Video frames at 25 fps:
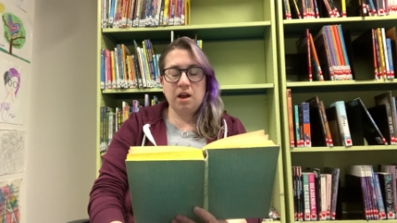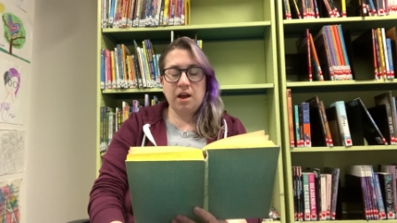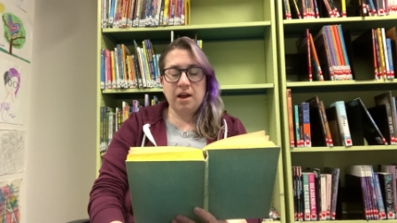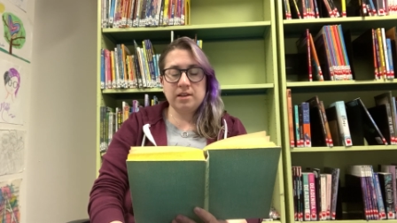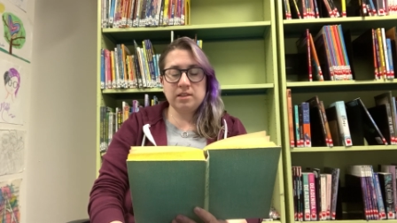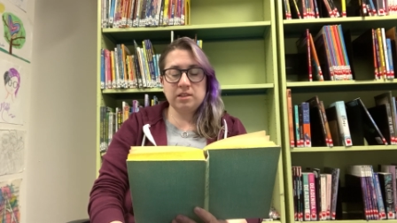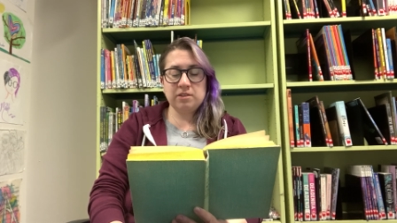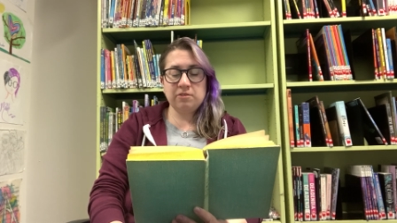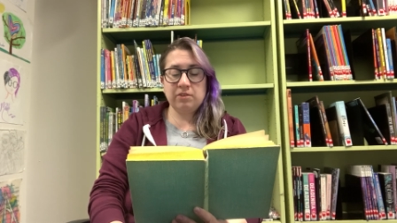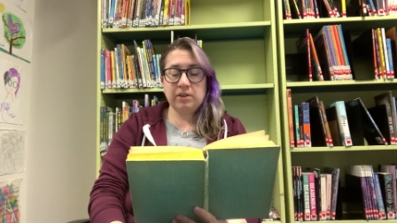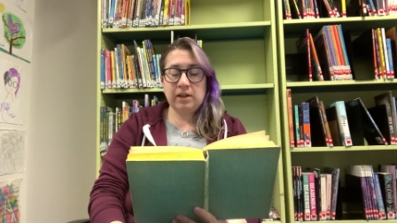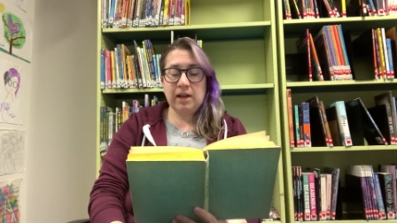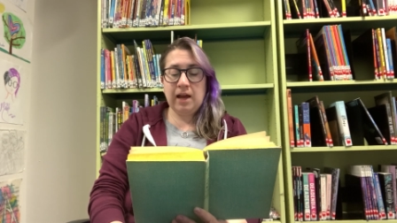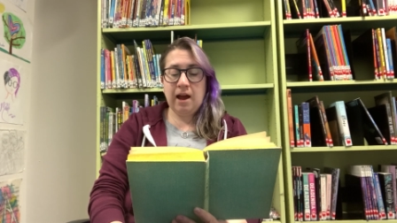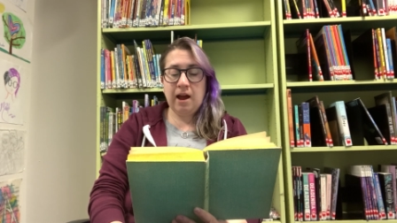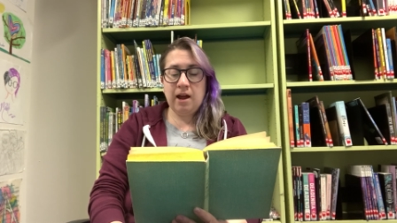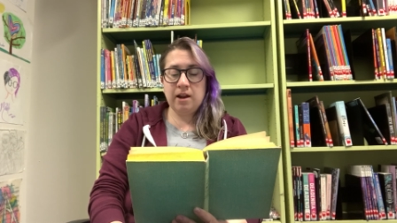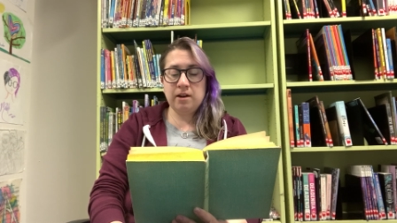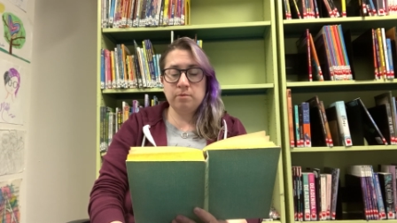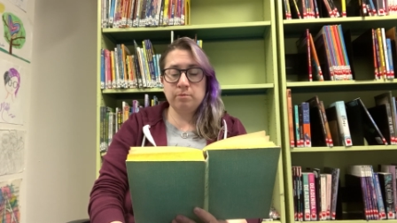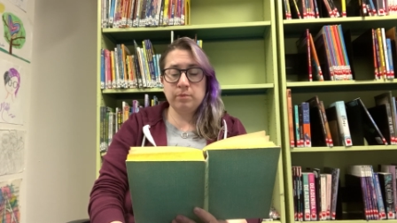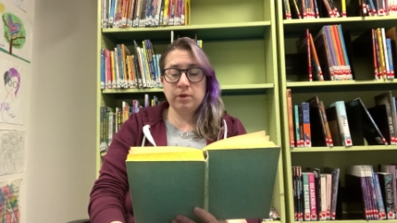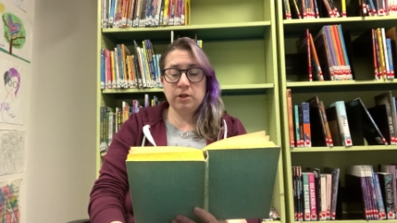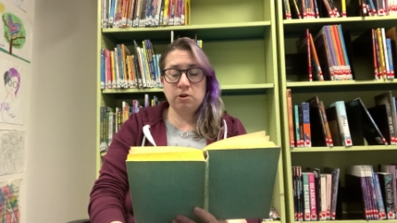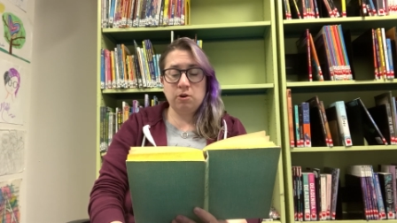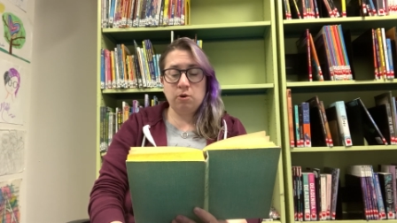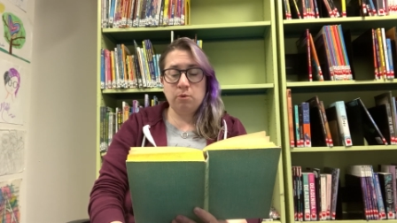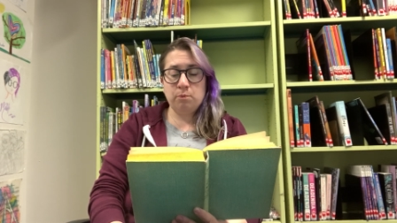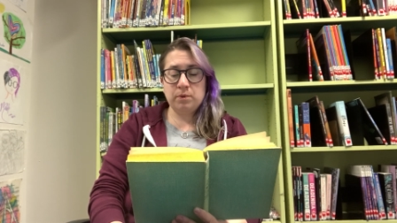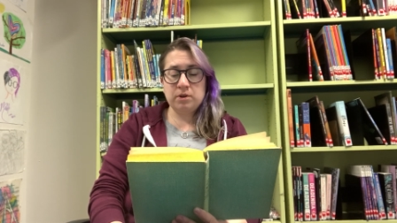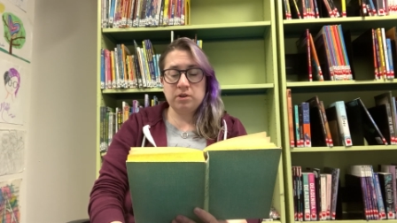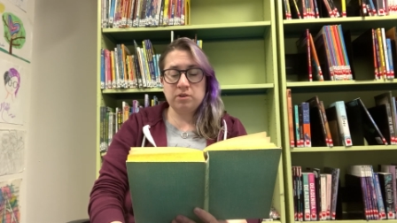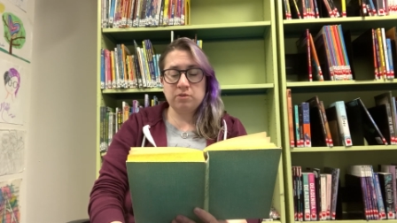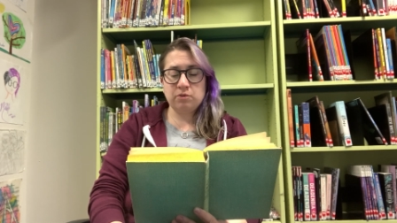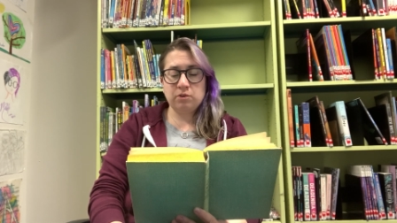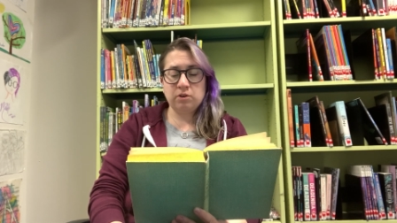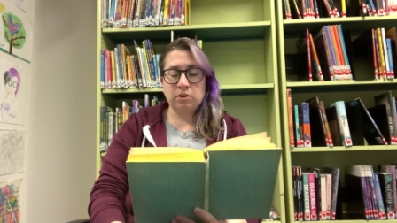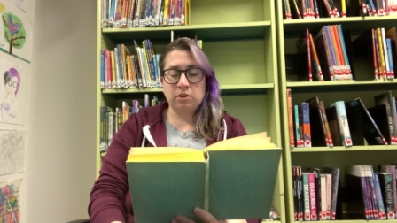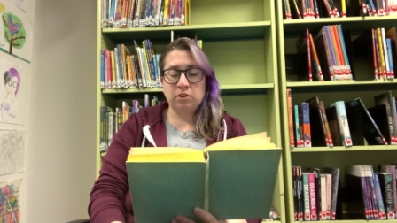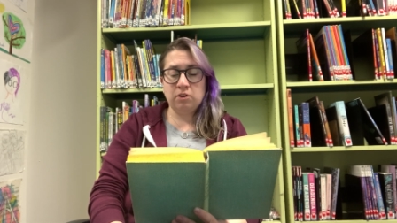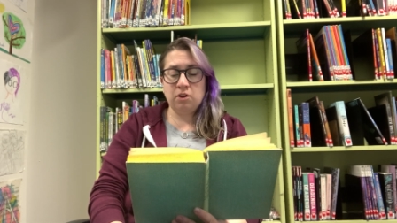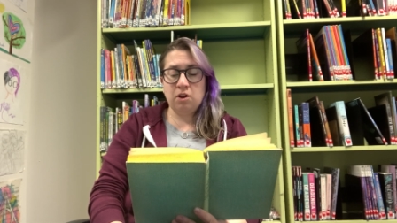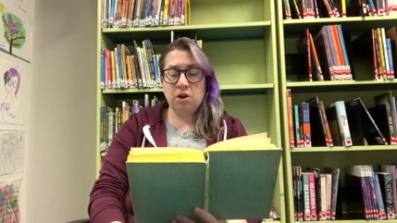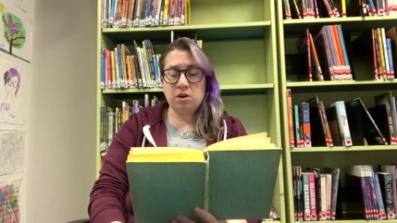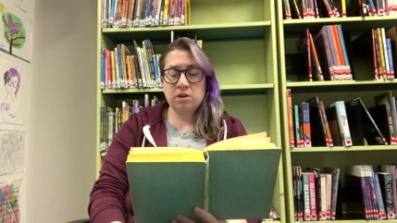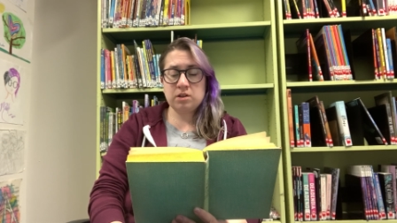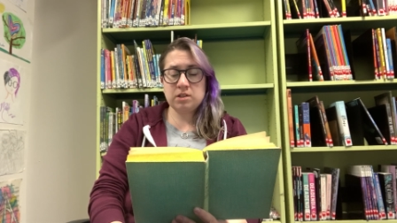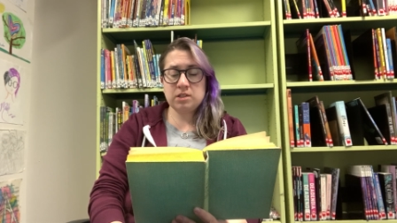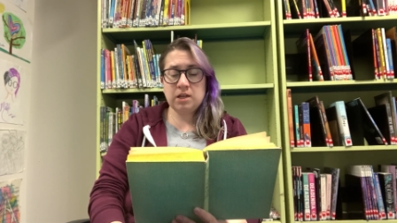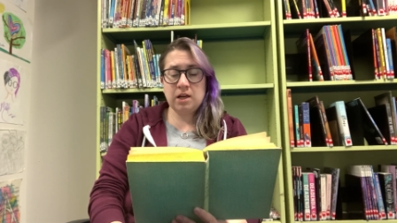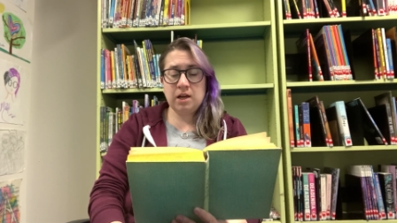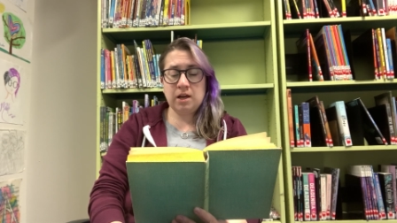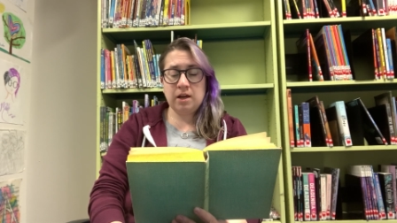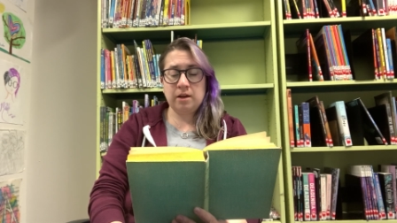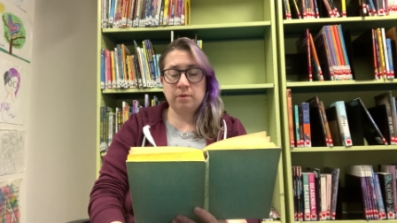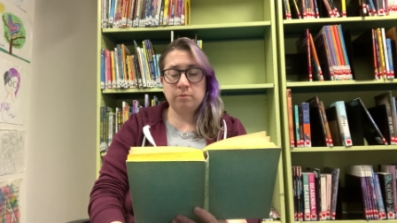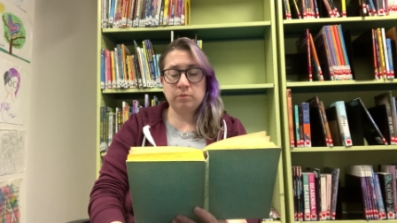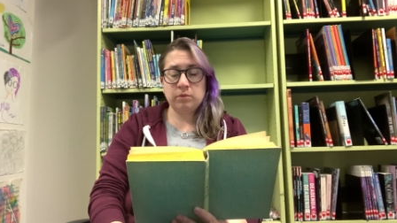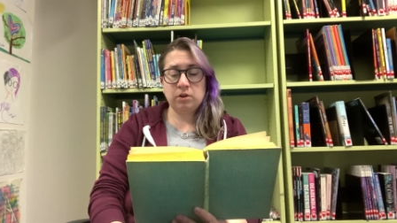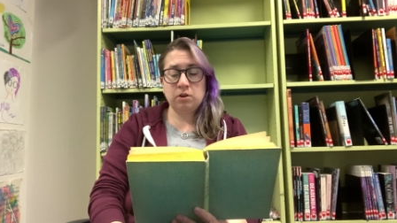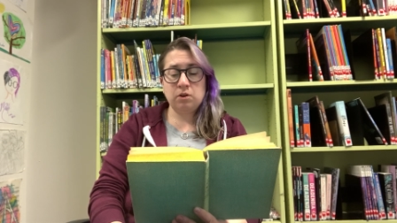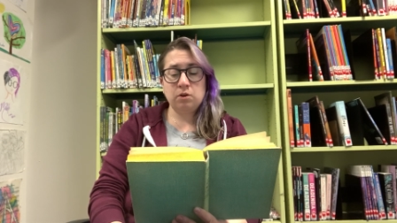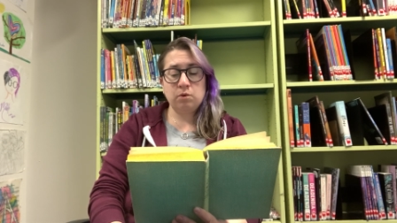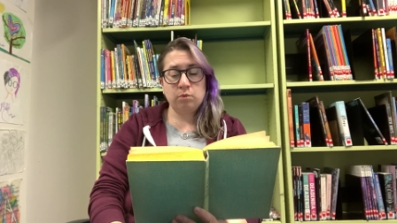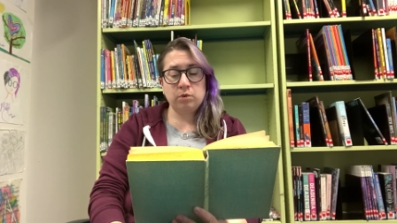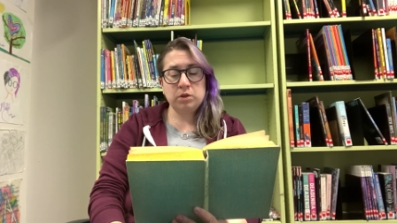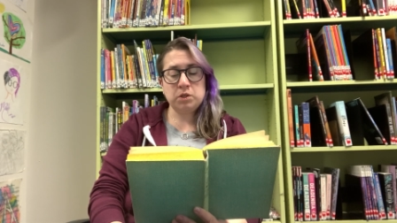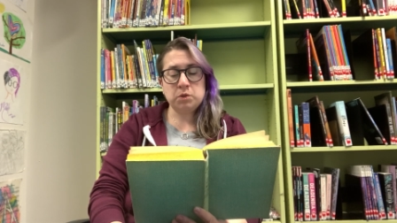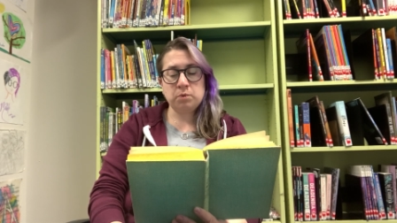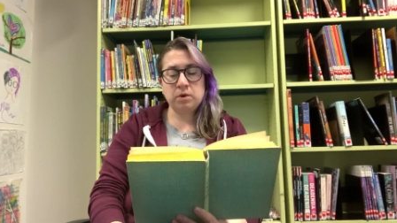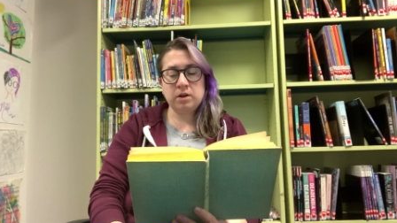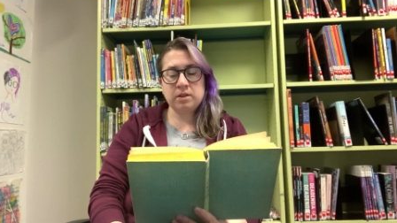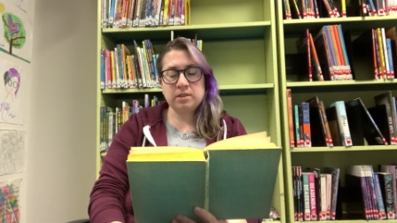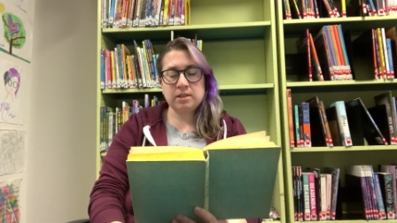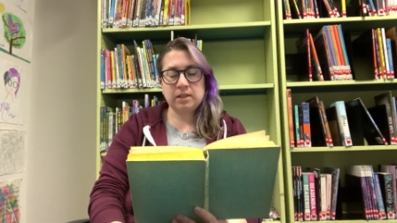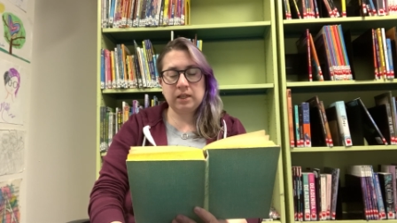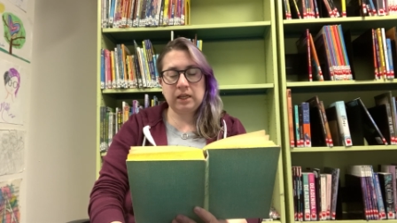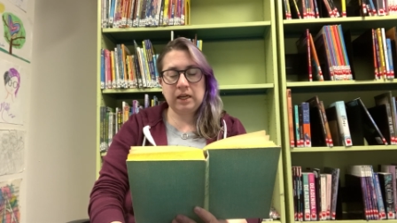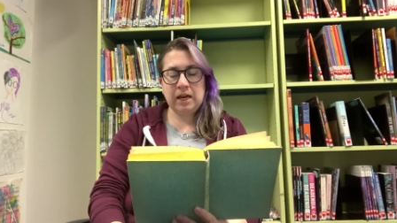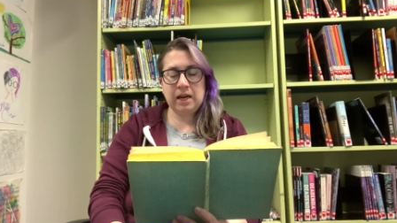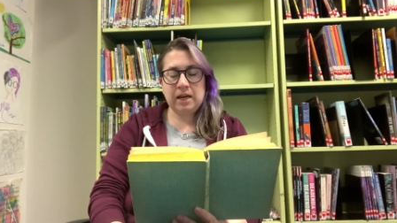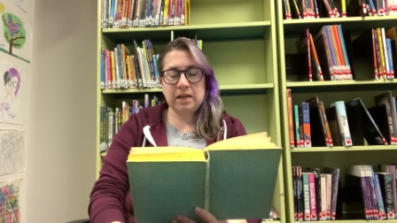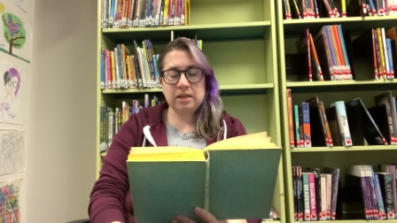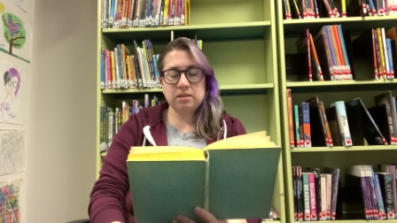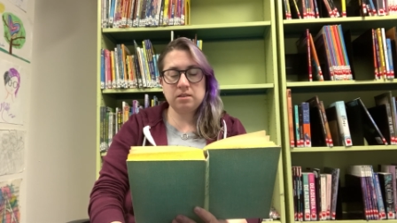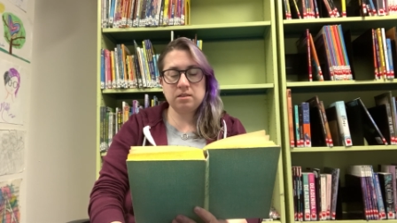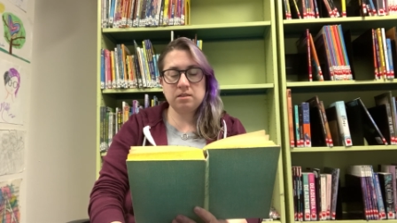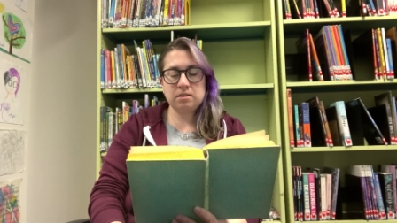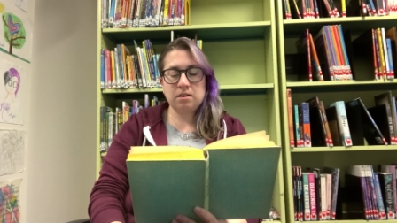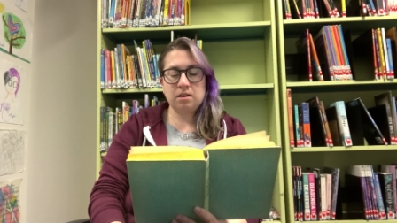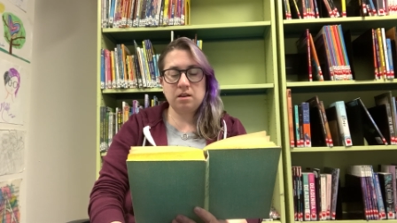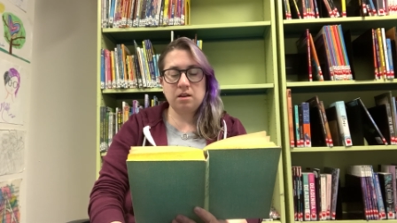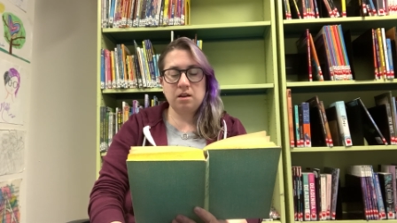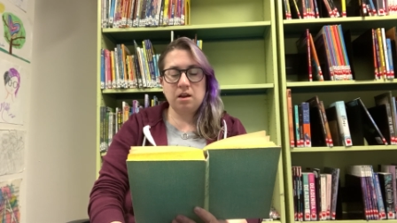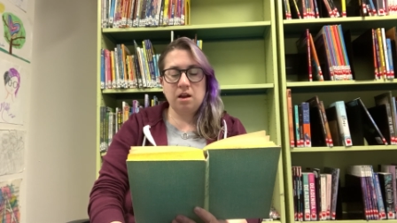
as if it hadn't been opened for a long time, which was the case